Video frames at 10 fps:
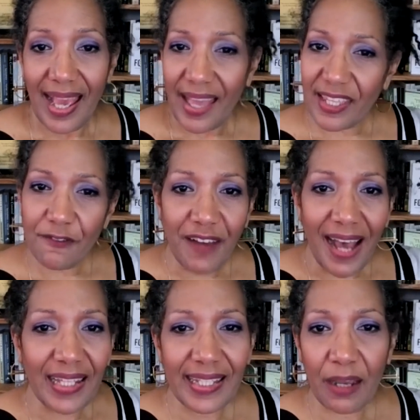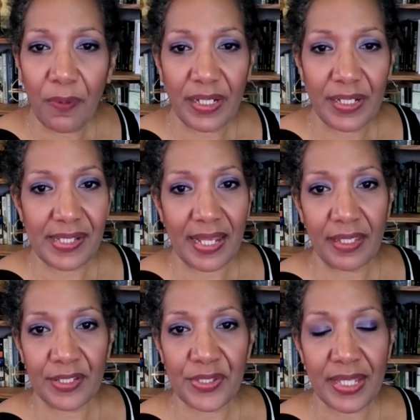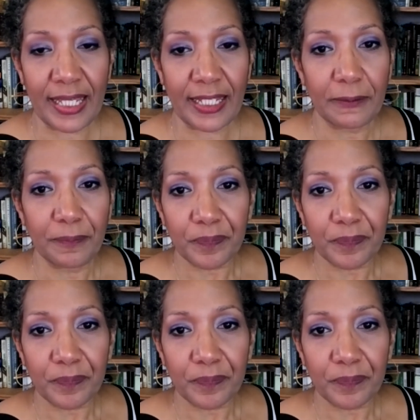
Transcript: And then finally, I want to say this, that